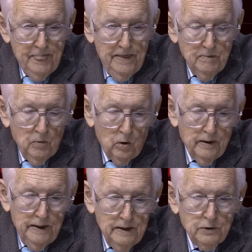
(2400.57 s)
The
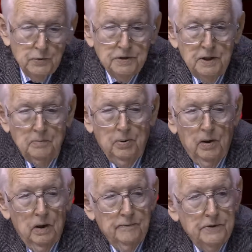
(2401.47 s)
more interesting
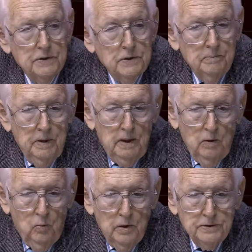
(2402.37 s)
part of this to me
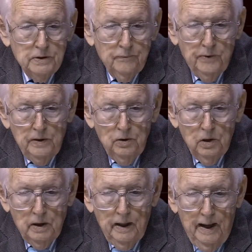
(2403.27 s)
was if we
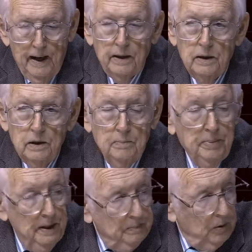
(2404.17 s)
look at the
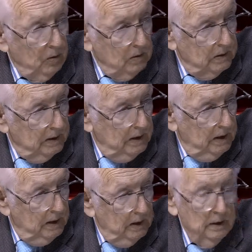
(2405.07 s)
people,
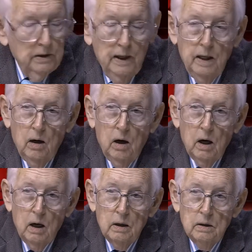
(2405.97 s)
they
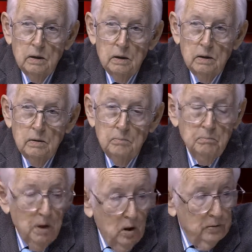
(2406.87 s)
are
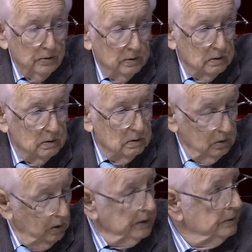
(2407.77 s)
both
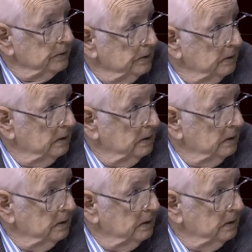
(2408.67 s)
lawyers,